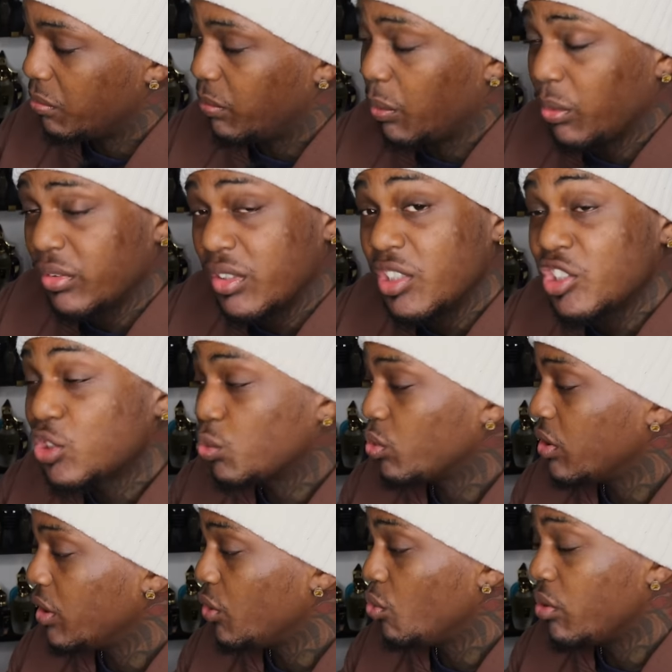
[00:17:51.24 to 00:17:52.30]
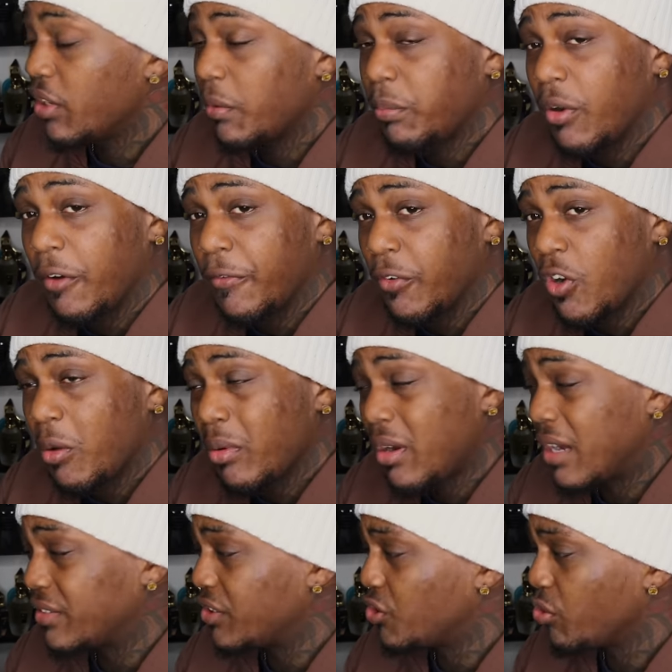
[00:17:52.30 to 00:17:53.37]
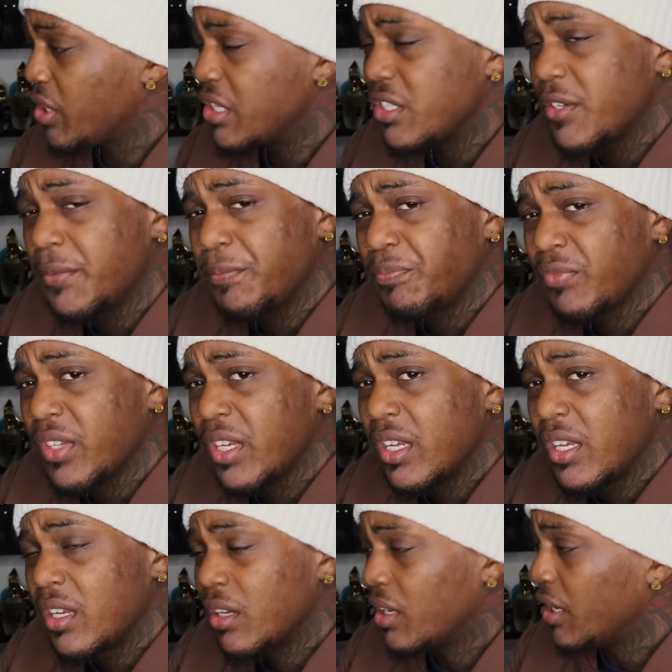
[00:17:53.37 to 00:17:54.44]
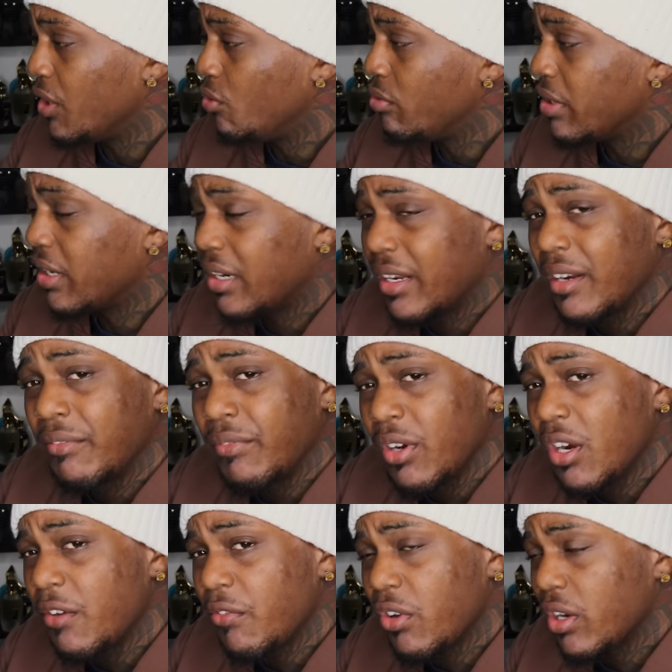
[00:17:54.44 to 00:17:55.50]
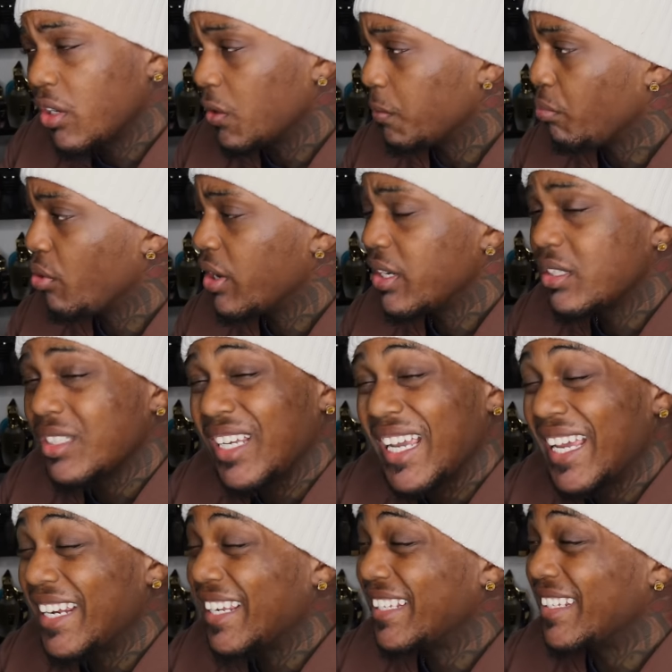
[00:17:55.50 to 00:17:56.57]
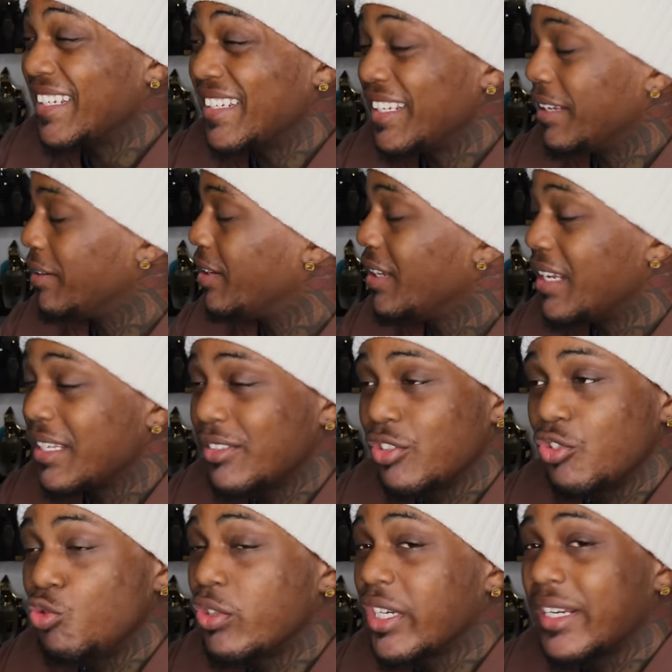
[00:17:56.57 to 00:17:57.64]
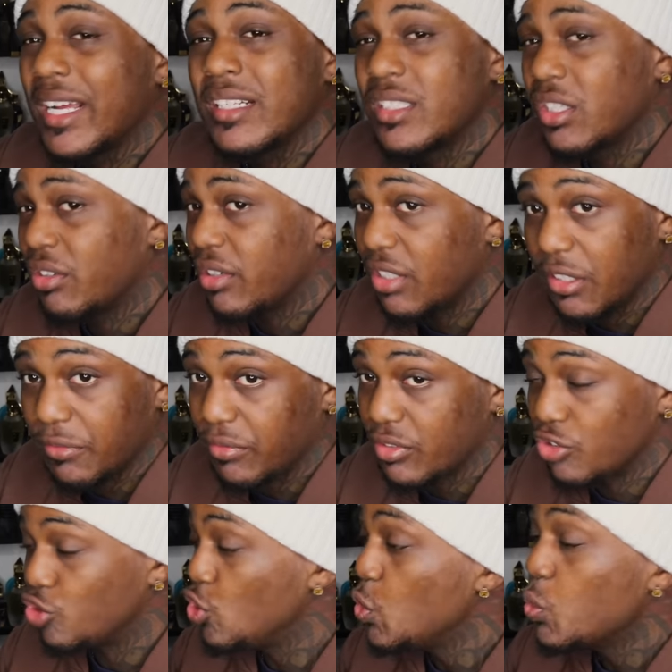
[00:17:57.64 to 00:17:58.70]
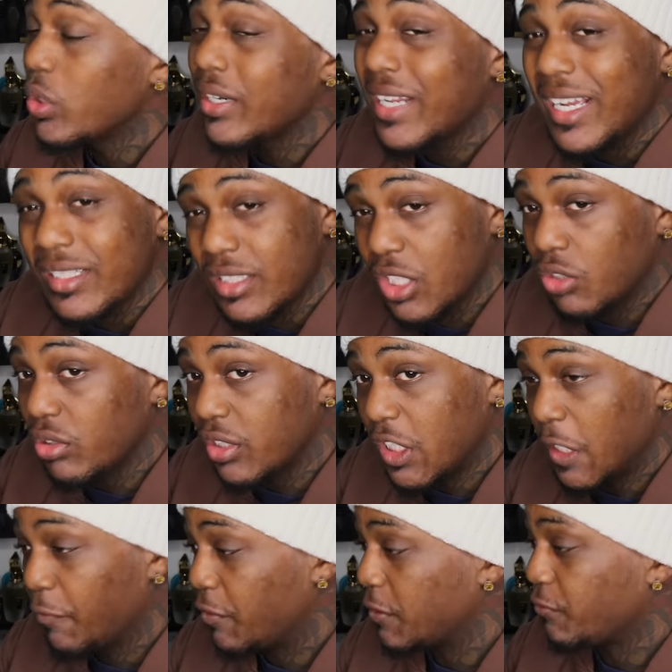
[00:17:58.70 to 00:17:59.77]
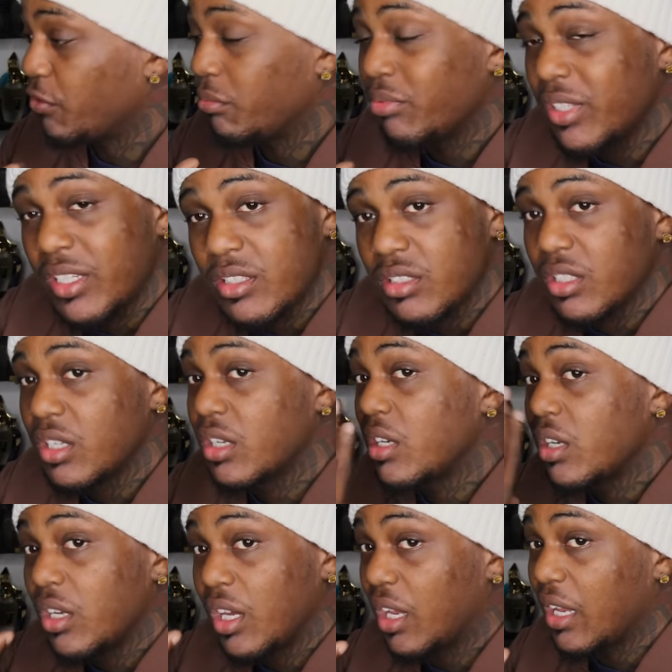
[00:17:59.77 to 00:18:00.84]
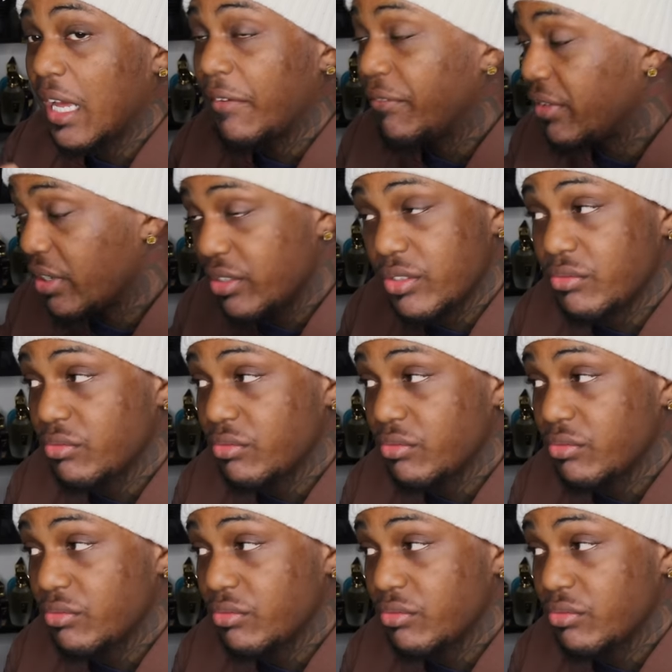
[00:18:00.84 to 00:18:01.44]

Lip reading: But with this one, you get parfum concentration. You get it at a very, very good price. And it's you cannot tell the difference. You will not tell the difference from this and Lafayette